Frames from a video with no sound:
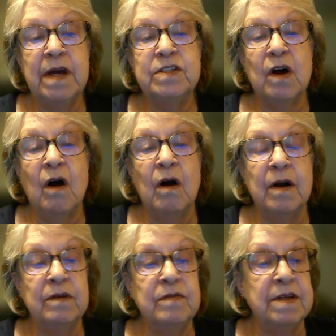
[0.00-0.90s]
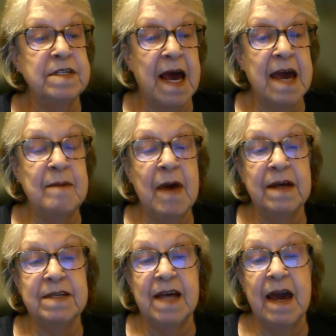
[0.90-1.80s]
the same as they
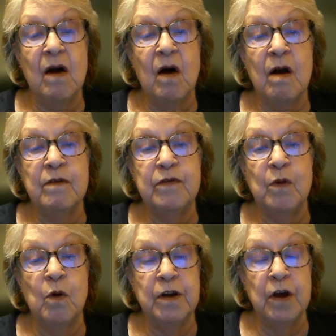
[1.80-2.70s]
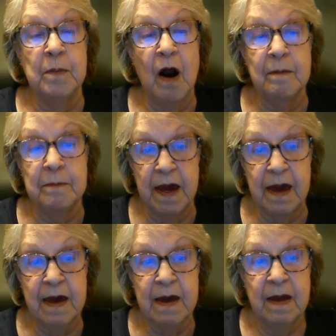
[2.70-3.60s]
are for your Part B.
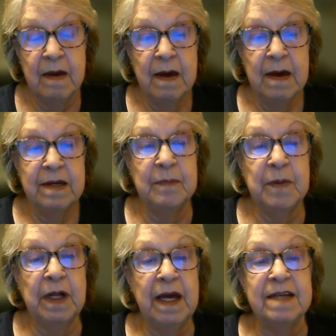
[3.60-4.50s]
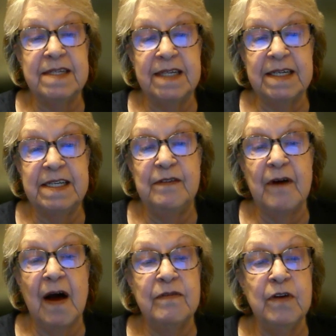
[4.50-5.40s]
Typically, a 65 year old
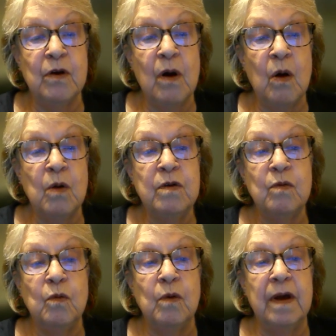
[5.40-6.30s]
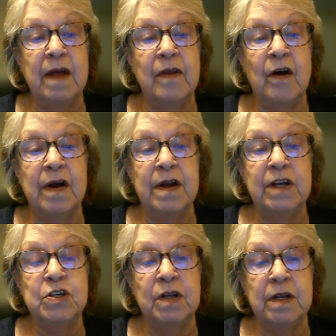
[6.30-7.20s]
in their initial enrollment
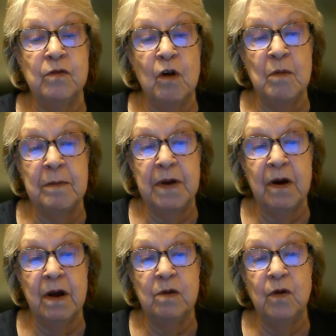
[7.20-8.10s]
period would have